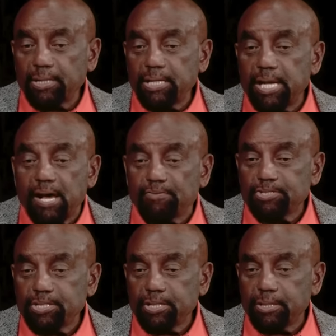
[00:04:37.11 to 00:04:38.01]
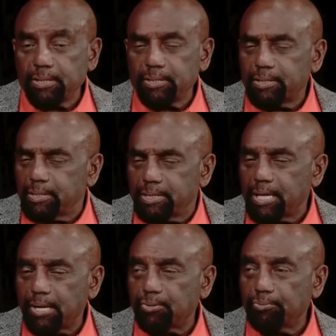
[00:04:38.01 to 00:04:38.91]
never said that
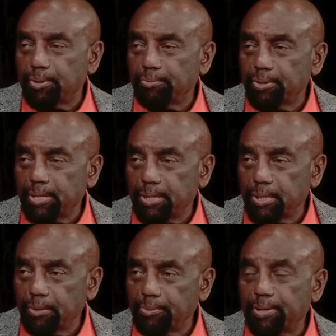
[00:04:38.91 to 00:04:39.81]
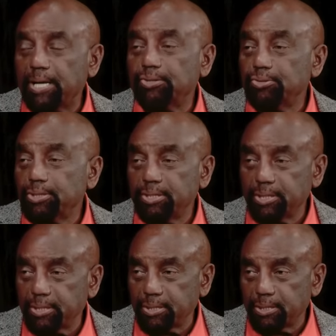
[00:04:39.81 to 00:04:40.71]
I could remember that he loved me, but I knew he
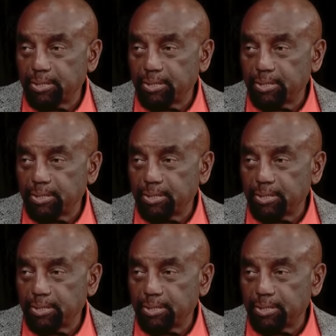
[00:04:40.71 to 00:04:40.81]
did.